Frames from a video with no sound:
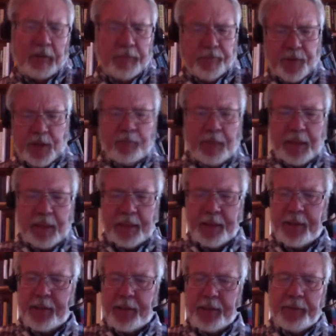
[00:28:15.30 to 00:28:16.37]
in
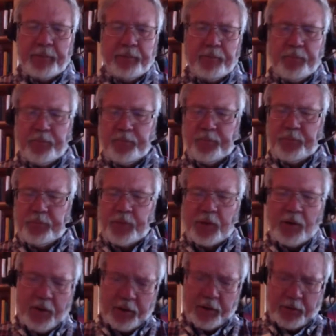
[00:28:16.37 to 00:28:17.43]
my uh,
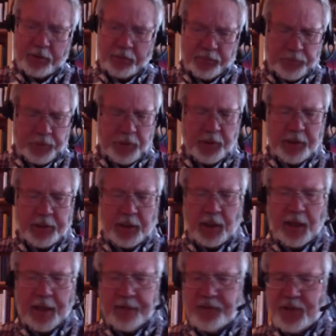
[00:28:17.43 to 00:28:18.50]
article. Look at the
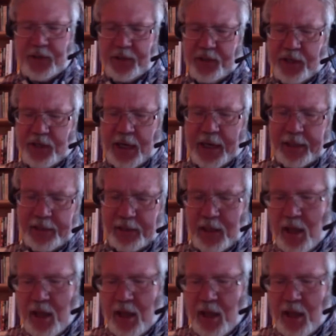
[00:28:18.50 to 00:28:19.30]
lives of these guys.